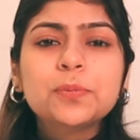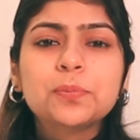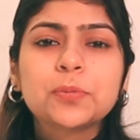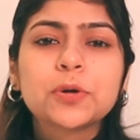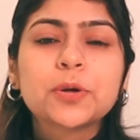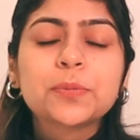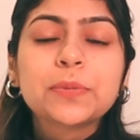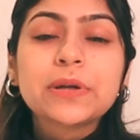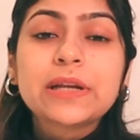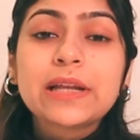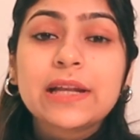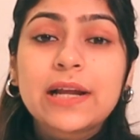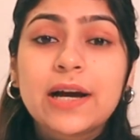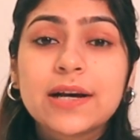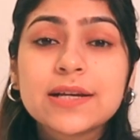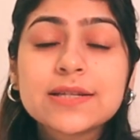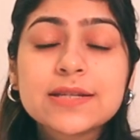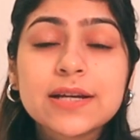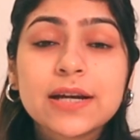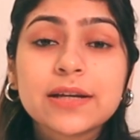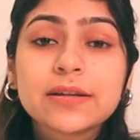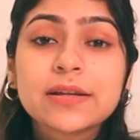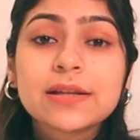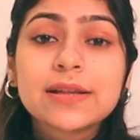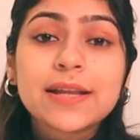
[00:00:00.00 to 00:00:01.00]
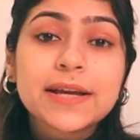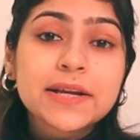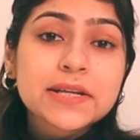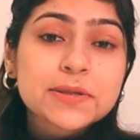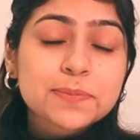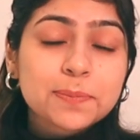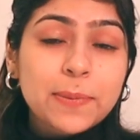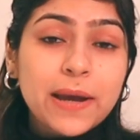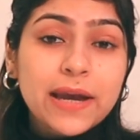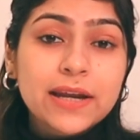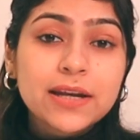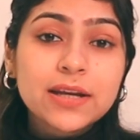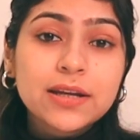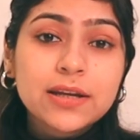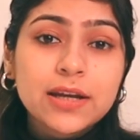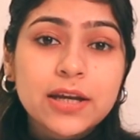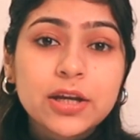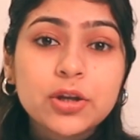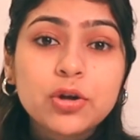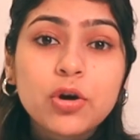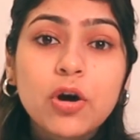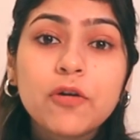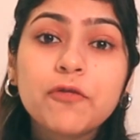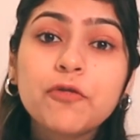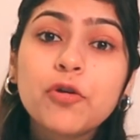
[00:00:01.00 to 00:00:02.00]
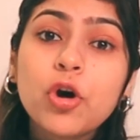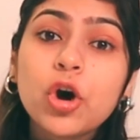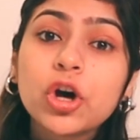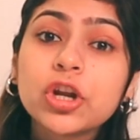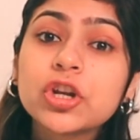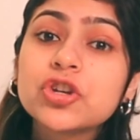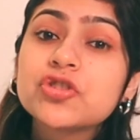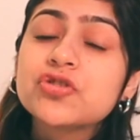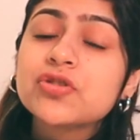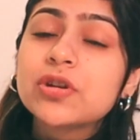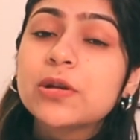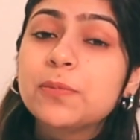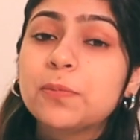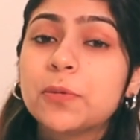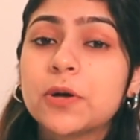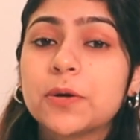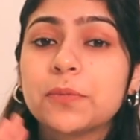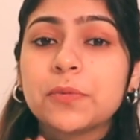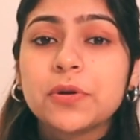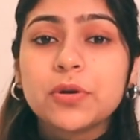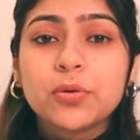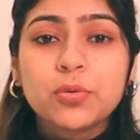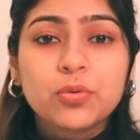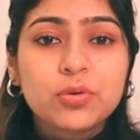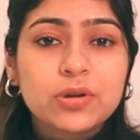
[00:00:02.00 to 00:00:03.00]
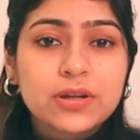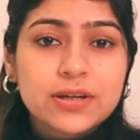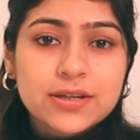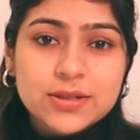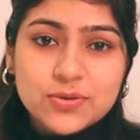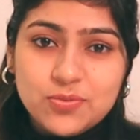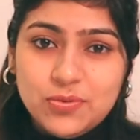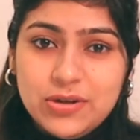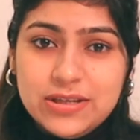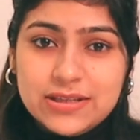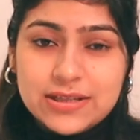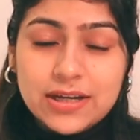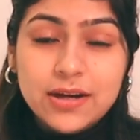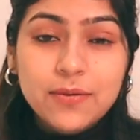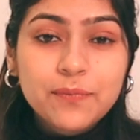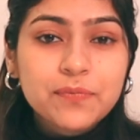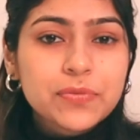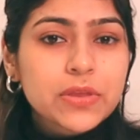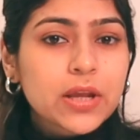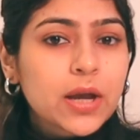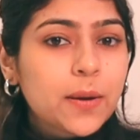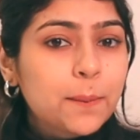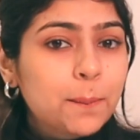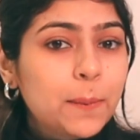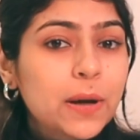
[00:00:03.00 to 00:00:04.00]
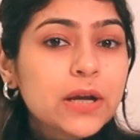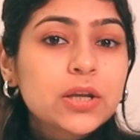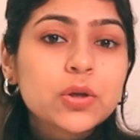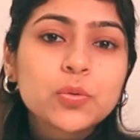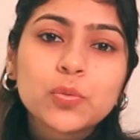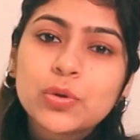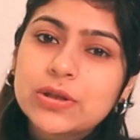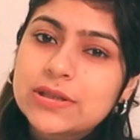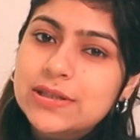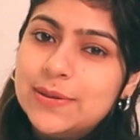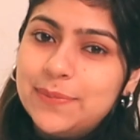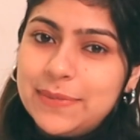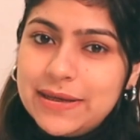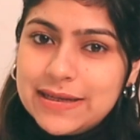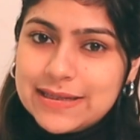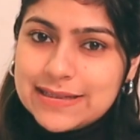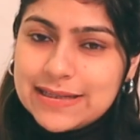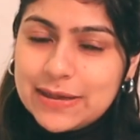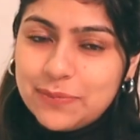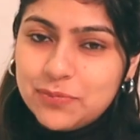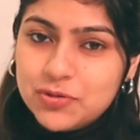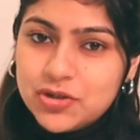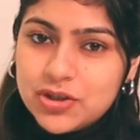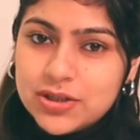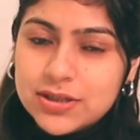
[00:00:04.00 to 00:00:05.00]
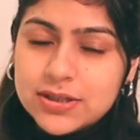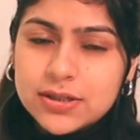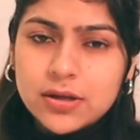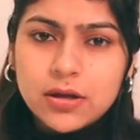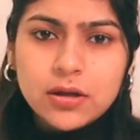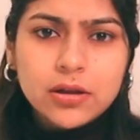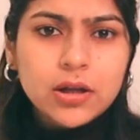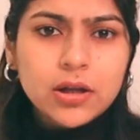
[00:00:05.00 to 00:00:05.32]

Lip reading: the permit lasts until the expiry date of original permit holder's visa. but with some exceptions.